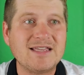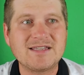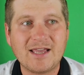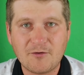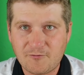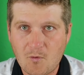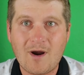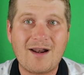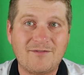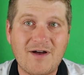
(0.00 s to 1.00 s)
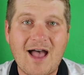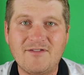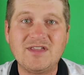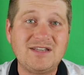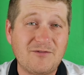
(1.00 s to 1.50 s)
It's like a 4 out of
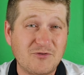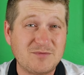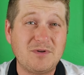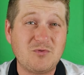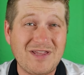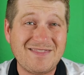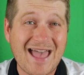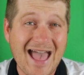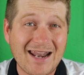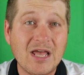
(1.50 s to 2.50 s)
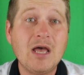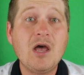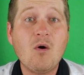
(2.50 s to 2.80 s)
5. And the difference between that